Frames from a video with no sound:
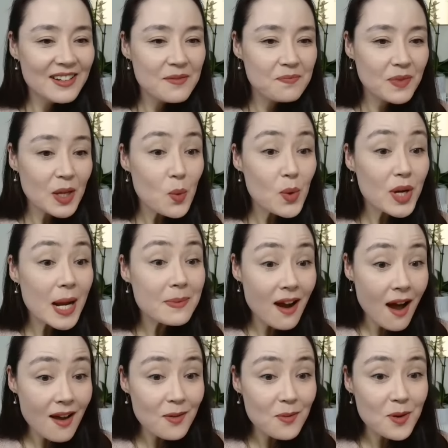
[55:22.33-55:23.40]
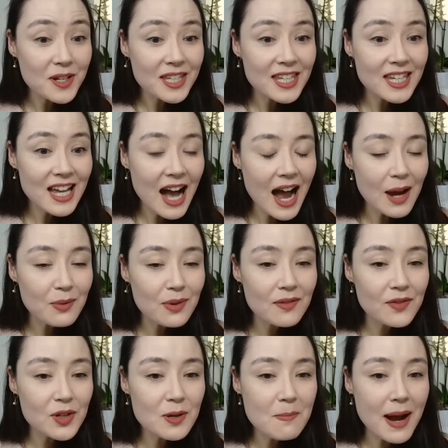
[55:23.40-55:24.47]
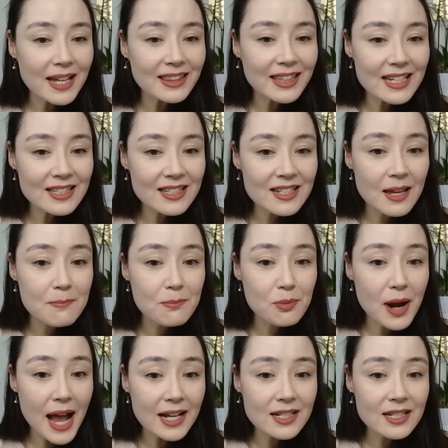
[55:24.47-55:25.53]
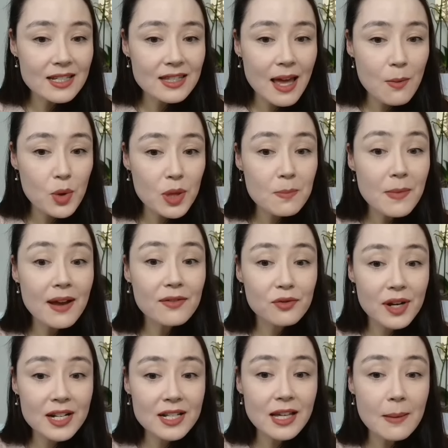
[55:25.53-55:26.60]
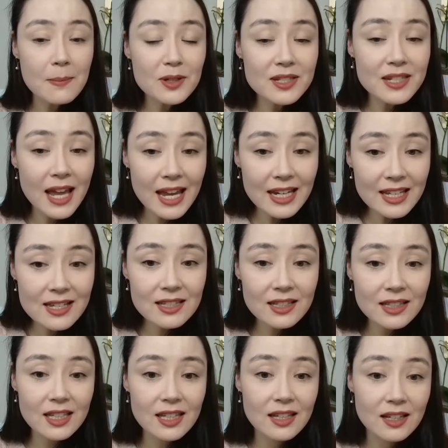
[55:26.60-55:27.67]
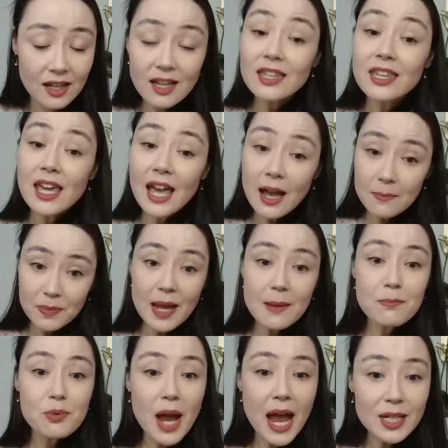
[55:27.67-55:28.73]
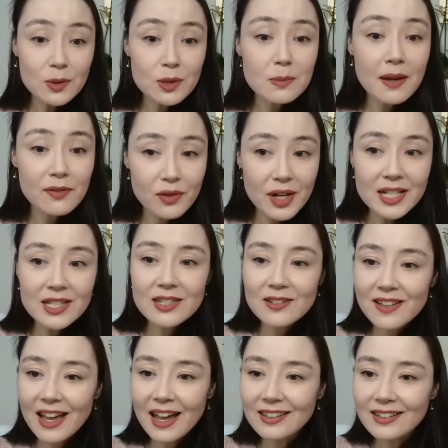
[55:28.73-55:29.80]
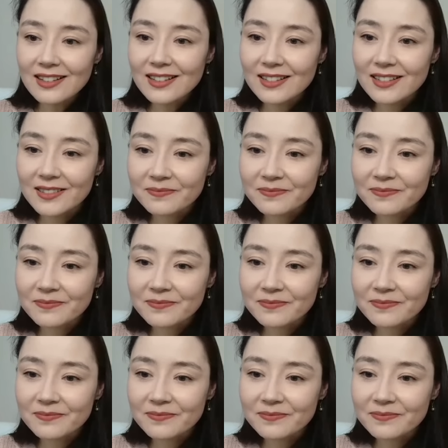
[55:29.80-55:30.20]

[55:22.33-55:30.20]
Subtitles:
When I'm not working, I review my lessons and practice them with my friends simultaneously. Yep, I practice with my friends together.